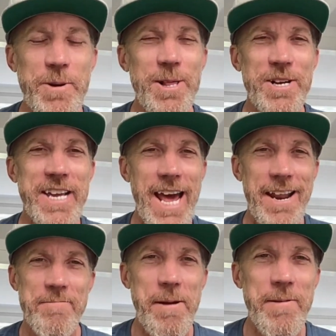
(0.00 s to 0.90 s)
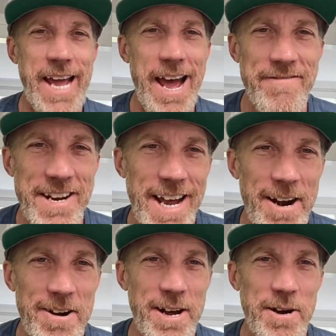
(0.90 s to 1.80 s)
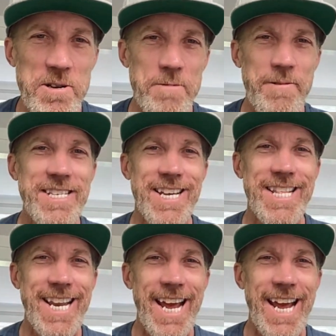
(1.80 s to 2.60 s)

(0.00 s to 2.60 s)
way you look at it. Maybe they have it. I don't know. Depends on the day.